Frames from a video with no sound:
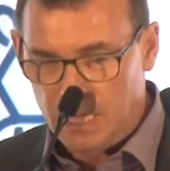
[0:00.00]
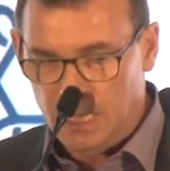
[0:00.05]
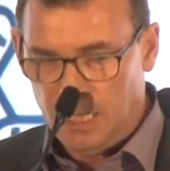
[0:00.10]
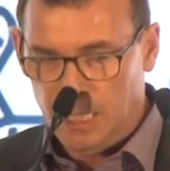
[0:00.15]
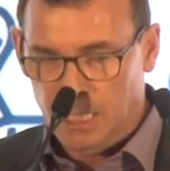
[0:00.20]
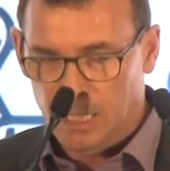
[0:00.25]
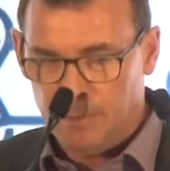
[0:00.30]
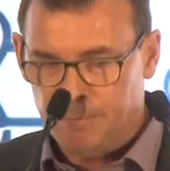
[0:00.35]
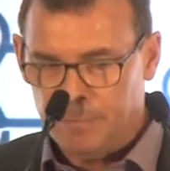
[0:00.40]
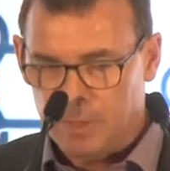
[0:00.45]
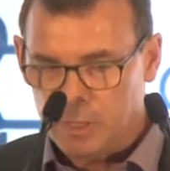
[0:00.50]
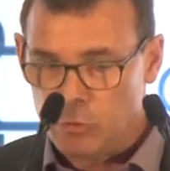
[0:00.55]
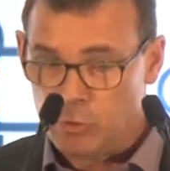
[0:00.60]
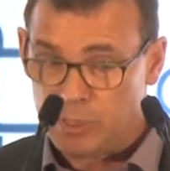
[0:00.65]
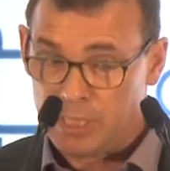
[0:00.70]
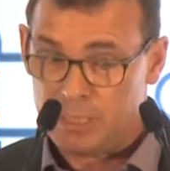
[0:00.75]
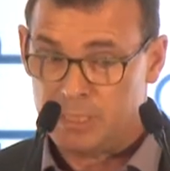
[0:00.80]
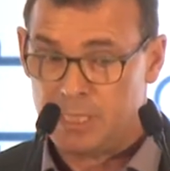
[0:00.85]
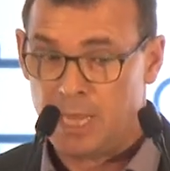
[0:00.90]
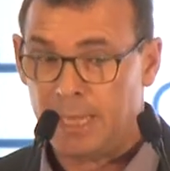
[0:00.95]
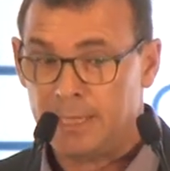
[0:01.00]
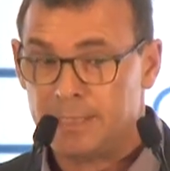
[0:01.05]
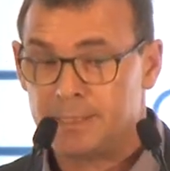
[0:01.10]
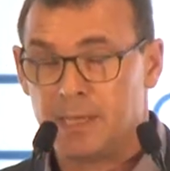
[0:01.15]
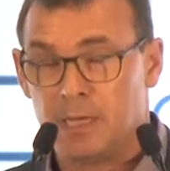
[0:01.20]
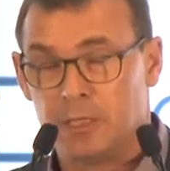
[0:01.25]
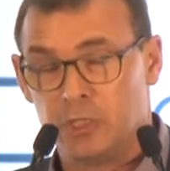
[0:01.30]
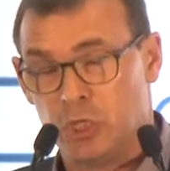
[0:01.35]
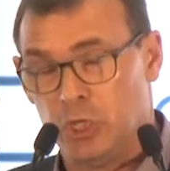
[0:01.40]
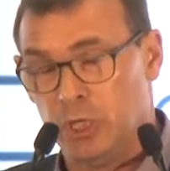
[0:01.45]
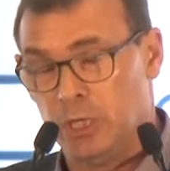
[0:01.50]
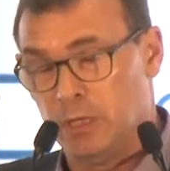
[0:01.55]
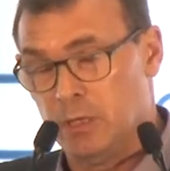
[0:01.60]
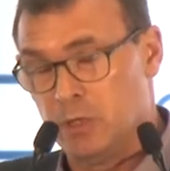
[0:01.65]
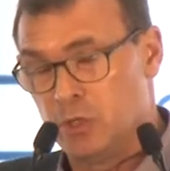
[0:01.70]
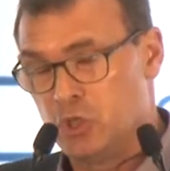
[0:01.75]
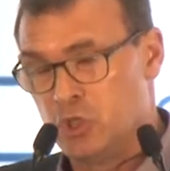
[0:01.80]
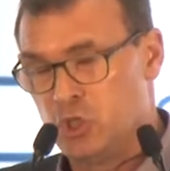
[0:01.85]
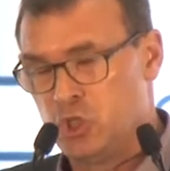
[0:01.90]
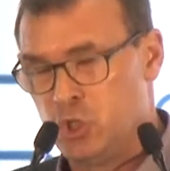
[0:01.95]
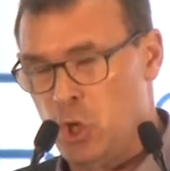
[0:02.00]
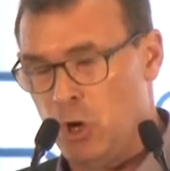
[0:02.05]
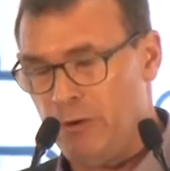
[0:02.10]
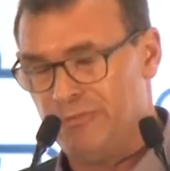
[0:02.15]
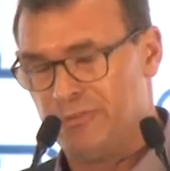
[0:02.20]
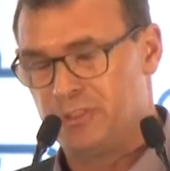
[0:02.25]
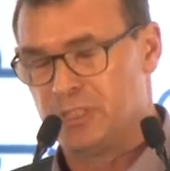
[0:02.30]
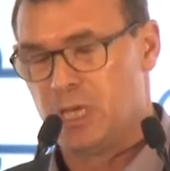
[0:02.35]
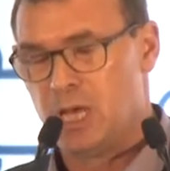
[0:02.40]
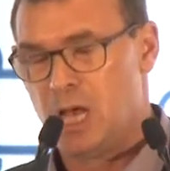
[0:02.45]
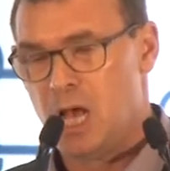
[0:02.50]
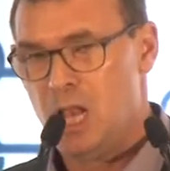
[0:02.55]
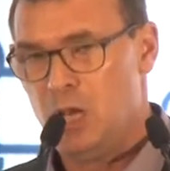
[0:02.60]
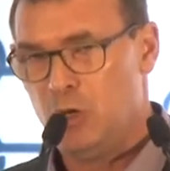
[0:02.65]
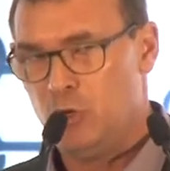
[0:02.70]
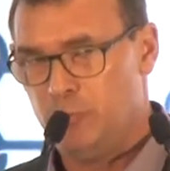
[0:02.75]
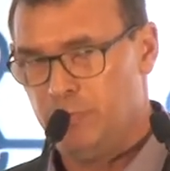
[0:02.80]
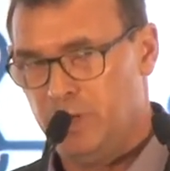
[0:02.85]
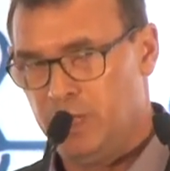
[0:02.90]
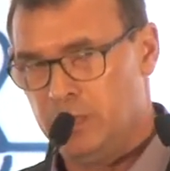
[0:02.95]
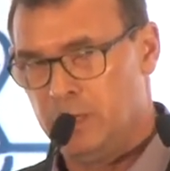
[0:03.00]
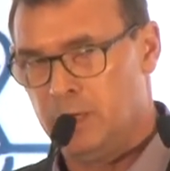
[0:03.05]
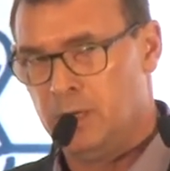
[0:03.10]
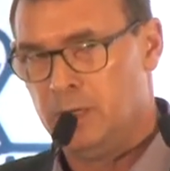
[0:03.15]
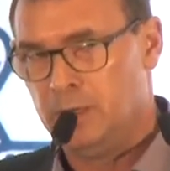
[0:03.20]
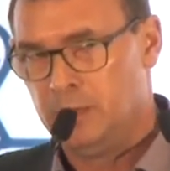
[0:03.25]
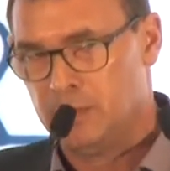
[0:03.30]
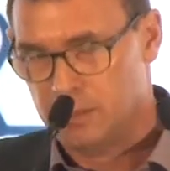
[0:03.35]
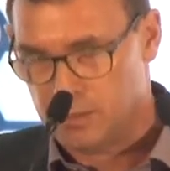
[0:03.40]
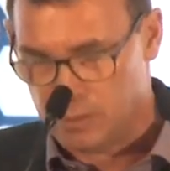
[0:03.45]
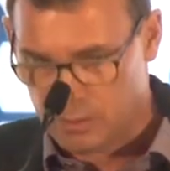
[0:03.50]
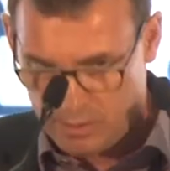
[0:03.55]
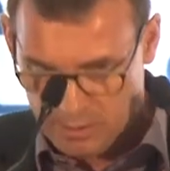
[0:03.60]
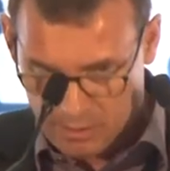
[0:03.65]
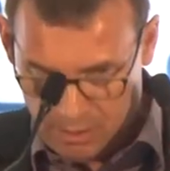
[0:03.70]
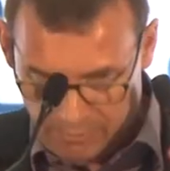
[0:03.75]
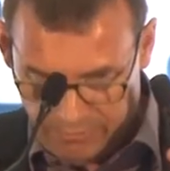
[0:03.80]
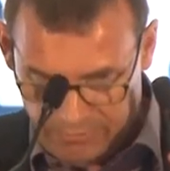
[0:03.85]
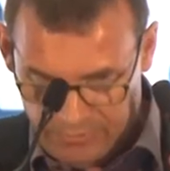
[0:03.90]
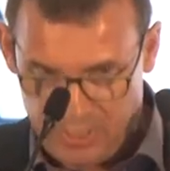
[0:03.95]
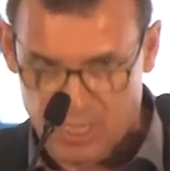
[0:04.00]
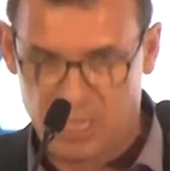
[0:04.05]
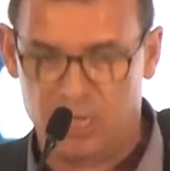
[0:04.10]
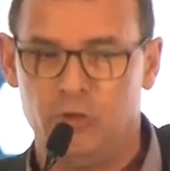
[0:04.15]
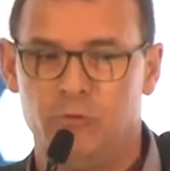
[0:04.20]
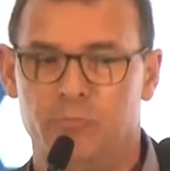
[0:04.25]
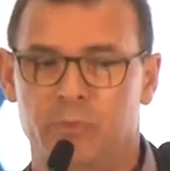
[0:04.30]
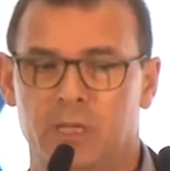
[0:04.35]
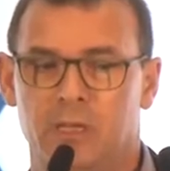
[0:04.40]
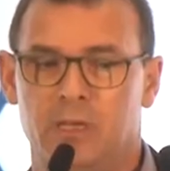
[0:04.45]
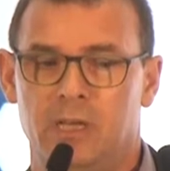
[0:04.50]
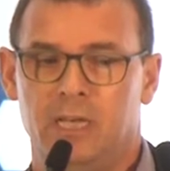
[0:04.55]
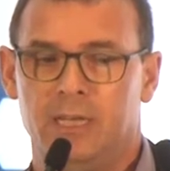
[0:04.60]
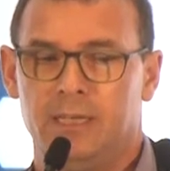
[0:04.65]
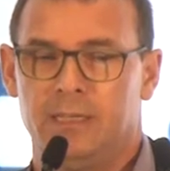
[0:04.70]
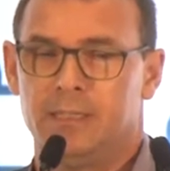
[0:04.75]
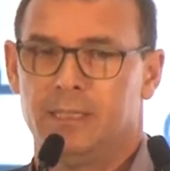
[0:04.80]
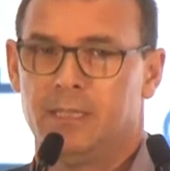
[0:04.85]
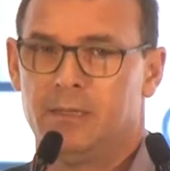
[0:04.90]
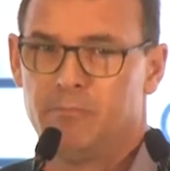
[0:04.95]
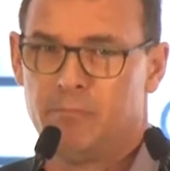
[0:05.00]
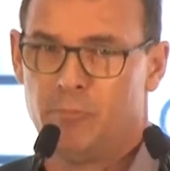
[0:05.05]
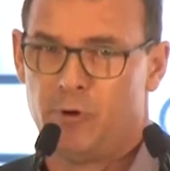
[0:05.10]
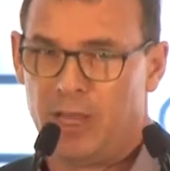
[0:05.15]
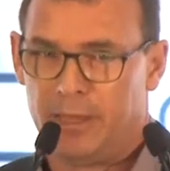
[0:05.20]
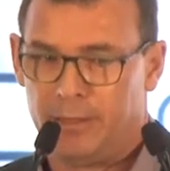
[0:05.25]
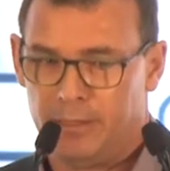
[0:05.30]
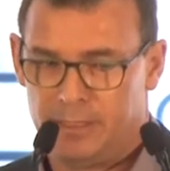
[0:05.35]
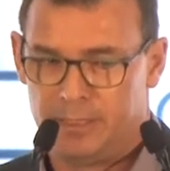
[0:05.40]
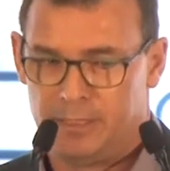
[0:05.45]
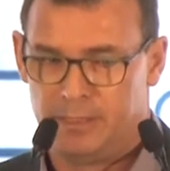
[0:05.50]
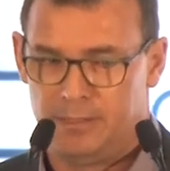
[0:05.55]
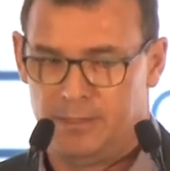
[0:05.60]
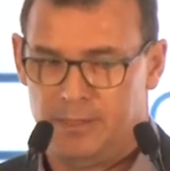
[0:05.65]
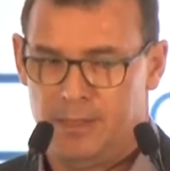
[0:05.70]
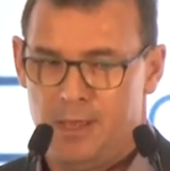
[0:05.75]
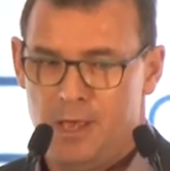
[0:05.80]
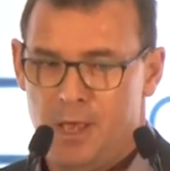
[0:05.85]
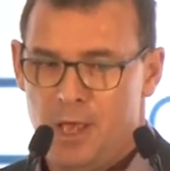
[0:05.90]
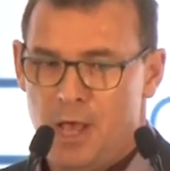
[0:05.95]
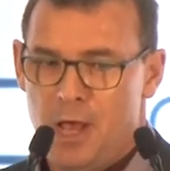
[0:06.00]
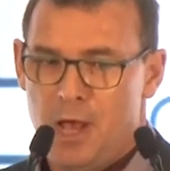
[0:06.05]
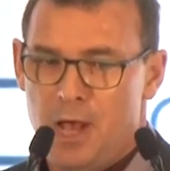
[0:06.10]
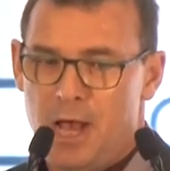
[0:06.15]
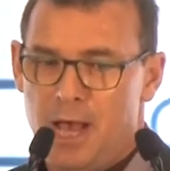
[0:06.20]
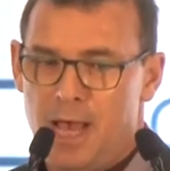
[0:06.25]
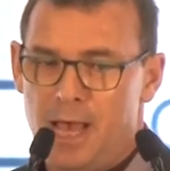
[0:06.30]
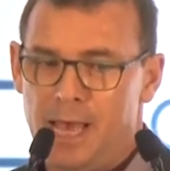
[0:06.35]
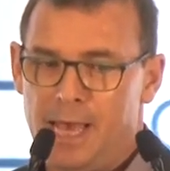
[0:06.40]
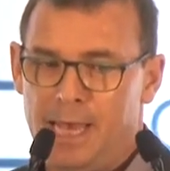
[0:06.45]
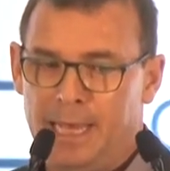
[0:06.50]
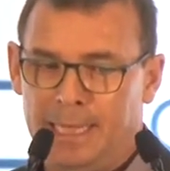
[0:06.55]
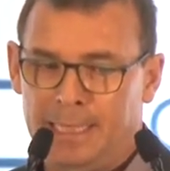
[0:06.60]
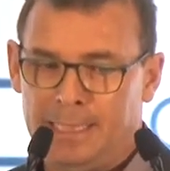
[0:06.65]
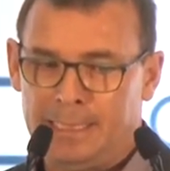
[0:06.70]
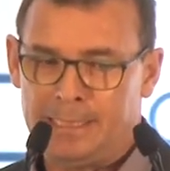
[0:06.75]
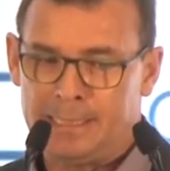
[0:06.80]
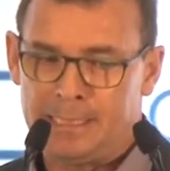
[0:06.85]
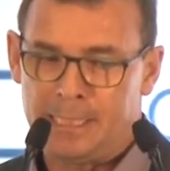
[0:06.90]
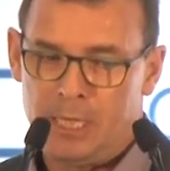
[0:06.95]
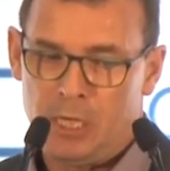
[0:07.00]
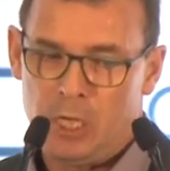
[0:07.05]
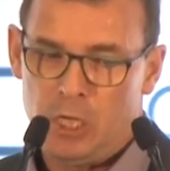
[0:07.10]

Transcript: Um, you can take such a soft alumina, soft alumina in brackets, and